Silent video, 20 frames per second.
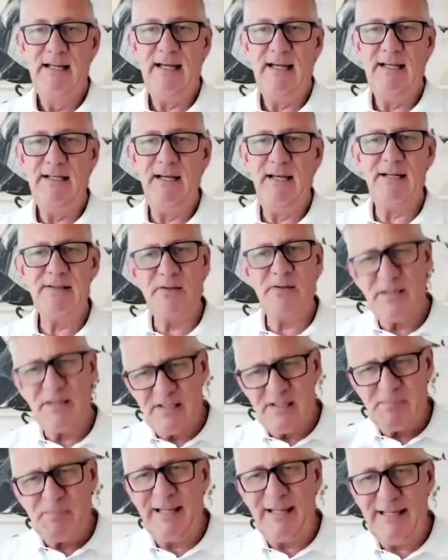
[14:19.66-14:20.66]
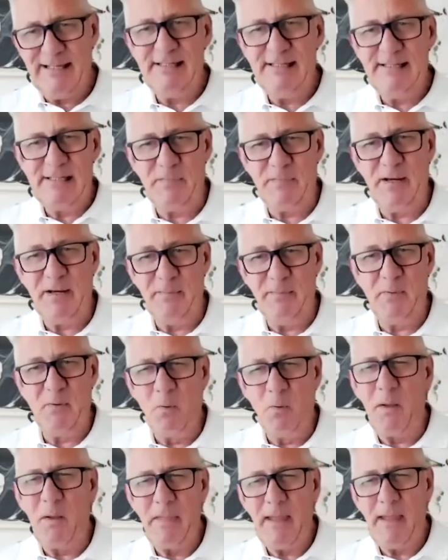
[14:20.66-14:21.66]
and had to explain to people
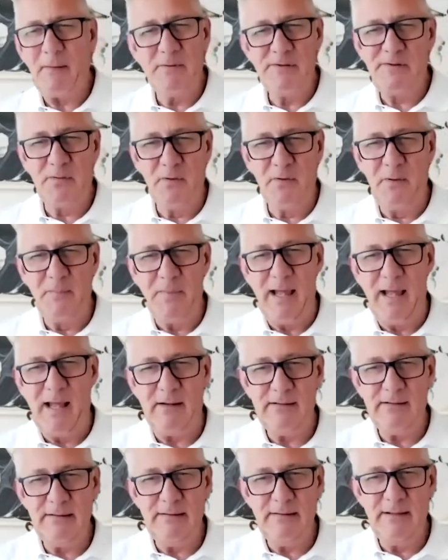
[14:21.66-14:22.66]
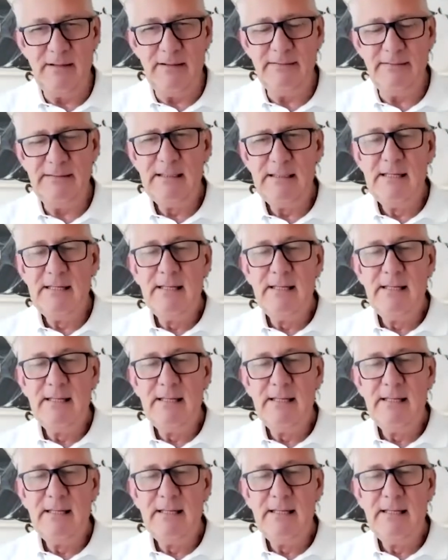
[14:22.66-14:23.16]
what that was all about, you know.